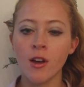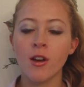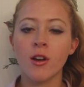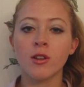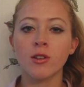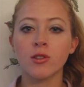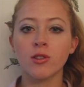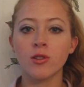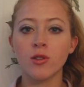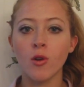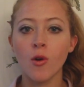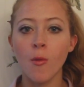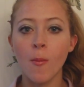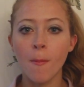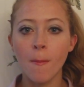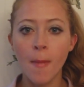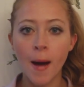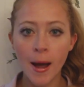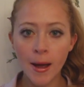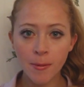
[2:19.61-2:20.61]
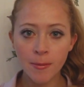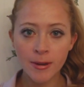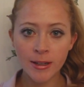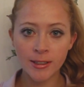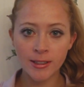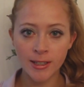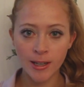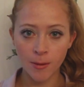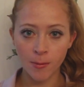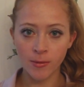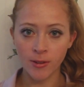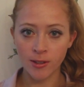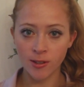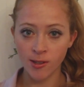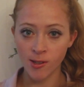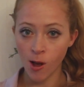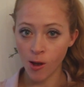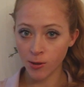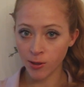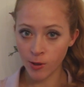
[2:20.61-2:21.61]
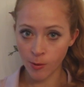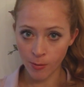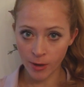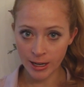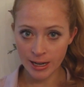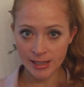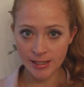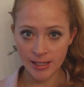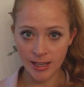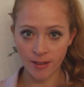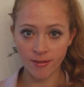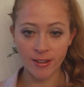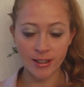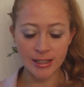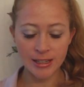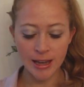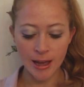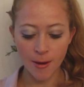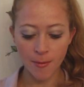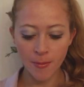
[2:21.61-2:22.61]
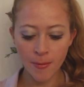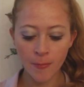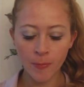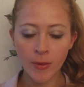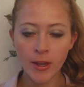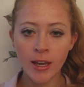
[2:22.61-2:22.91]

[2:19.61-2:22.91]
So my big tip, and this is also a money-saving tip,